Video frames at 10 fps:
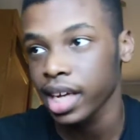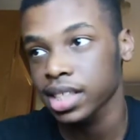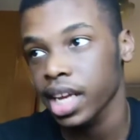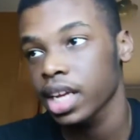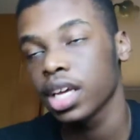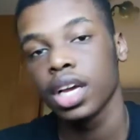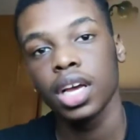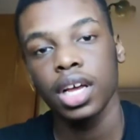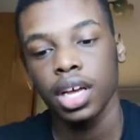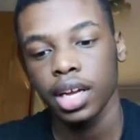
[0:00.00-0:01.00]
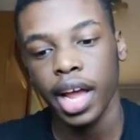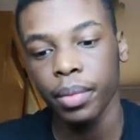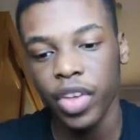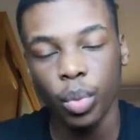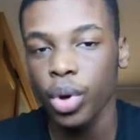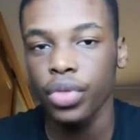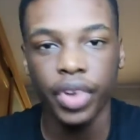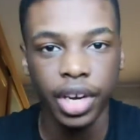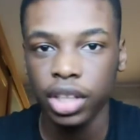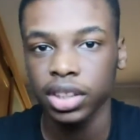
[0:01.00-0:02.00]
I said, like, they were both
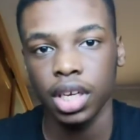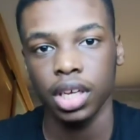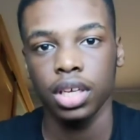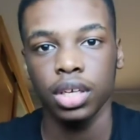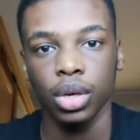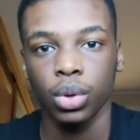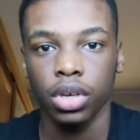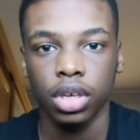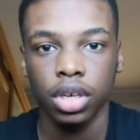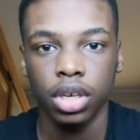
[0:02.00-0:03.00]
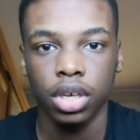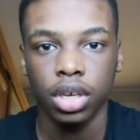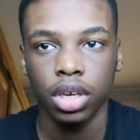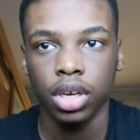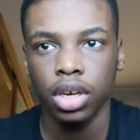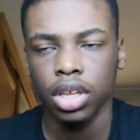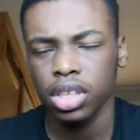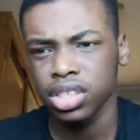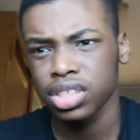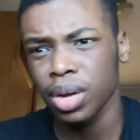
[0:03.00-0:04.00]
very good today, you know.
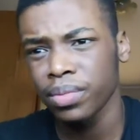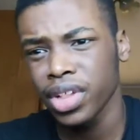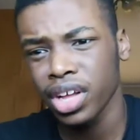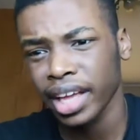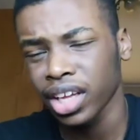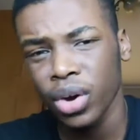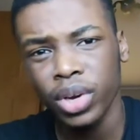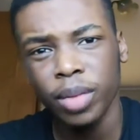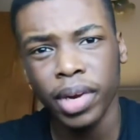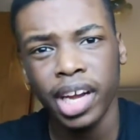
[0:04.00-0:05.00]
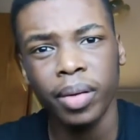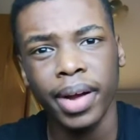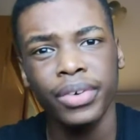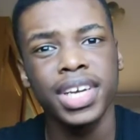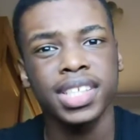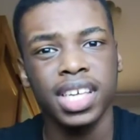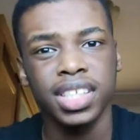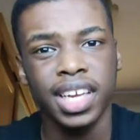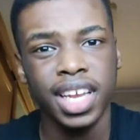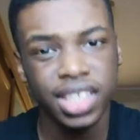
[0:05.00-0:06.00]
The only player I might criticize
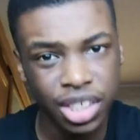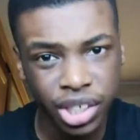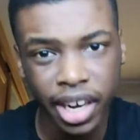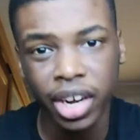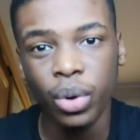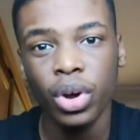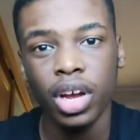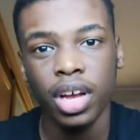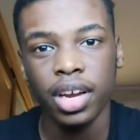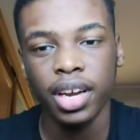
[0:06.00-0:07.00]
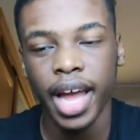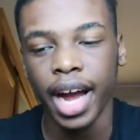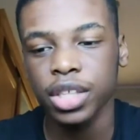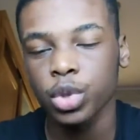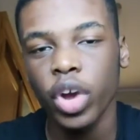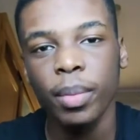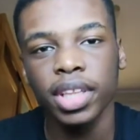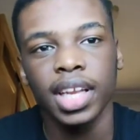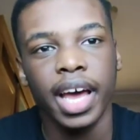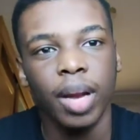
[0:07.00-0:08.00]
today is Zinchenko. Like, I saw him
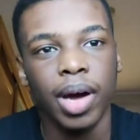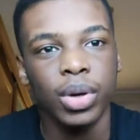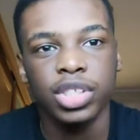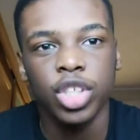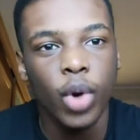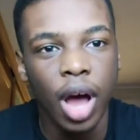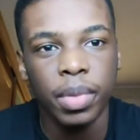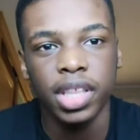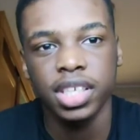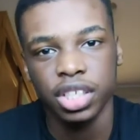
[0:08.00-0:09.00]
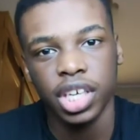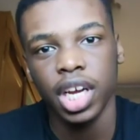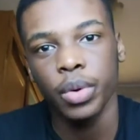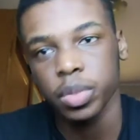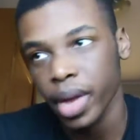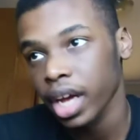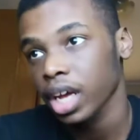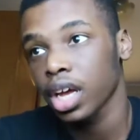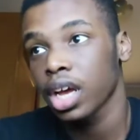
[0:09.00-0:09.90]
in the lineup, I was so happy that Zinchenko was back.